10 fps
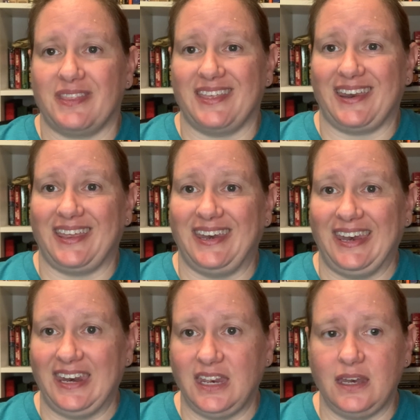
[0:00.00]
that I
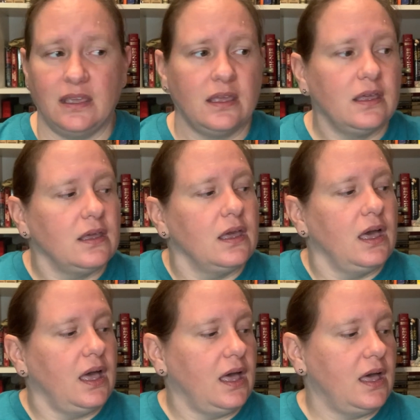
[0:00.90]
needed.
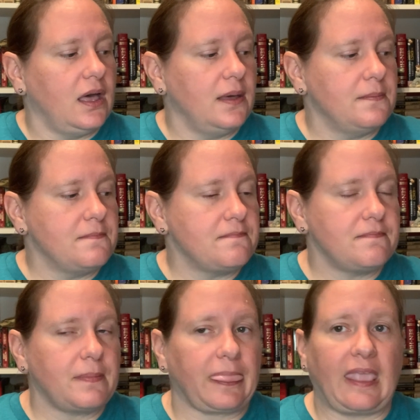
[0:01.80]
And
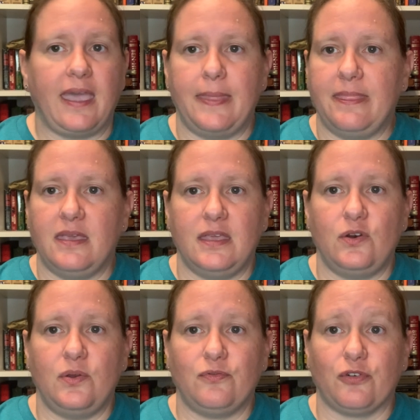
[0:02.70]

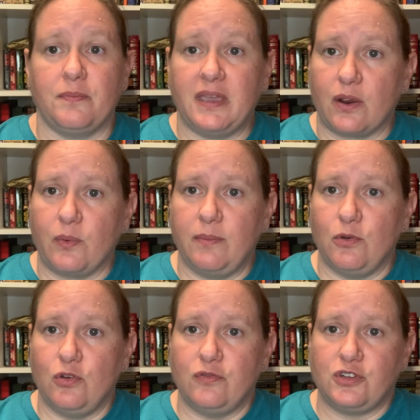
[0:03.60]
then from there, we
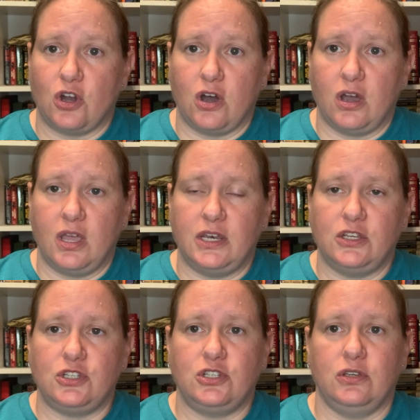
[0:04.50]
moved on
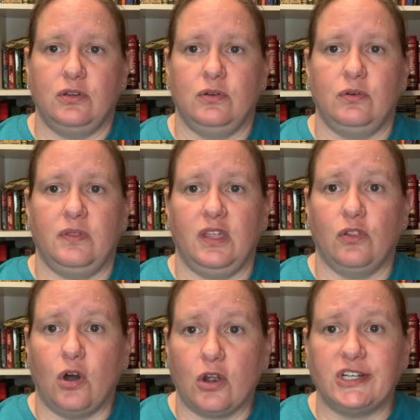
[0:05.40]
to the
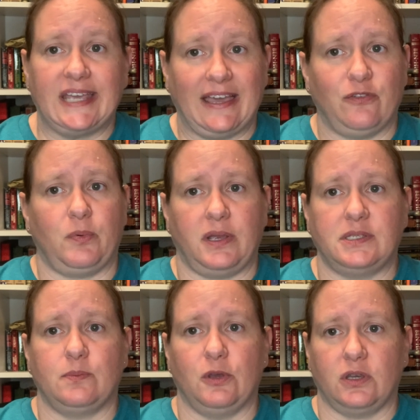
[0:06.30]
large
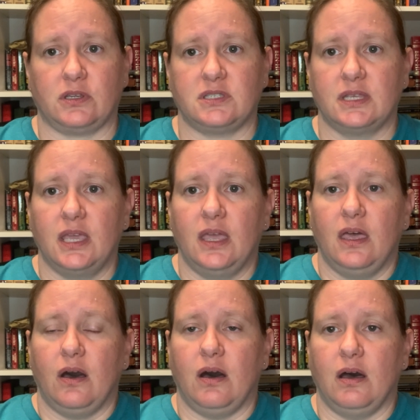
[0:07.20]
half-price books
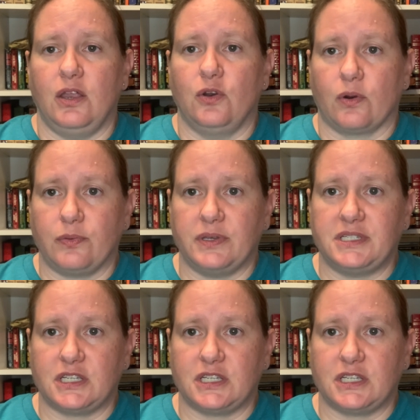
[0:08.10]
on Northwest